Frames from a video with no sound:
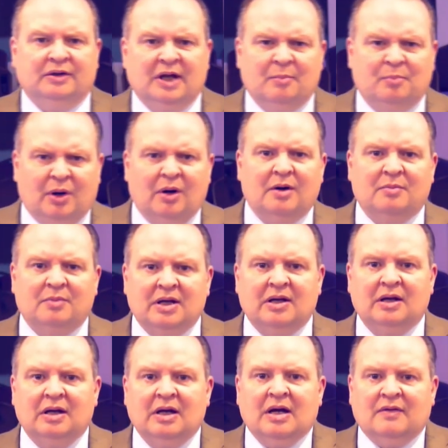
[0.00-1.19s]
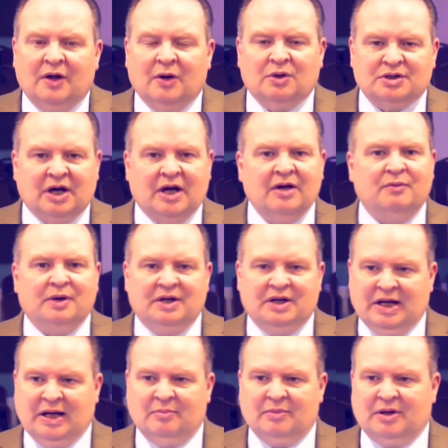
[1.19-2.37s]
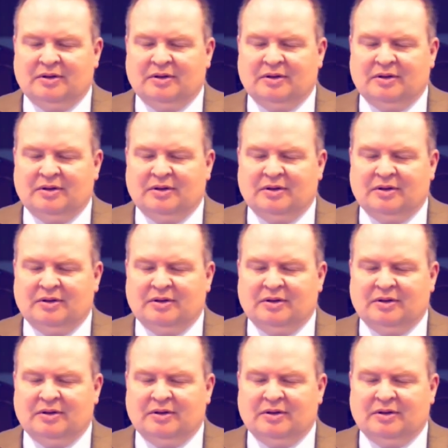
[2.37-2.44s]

that part of me that was unredeemed,